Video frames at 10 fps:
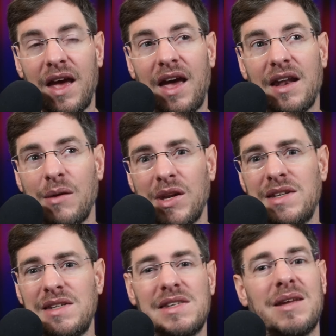And I want
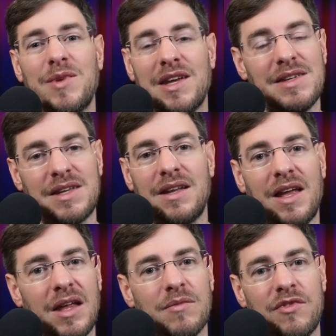to destigmatize getting
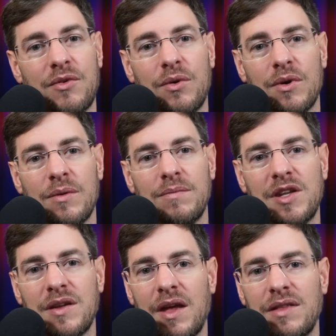help for
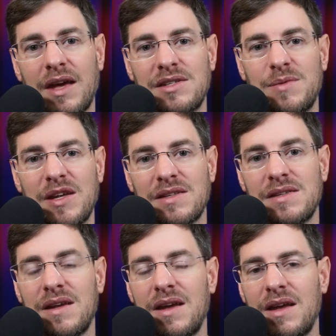mental health aspects.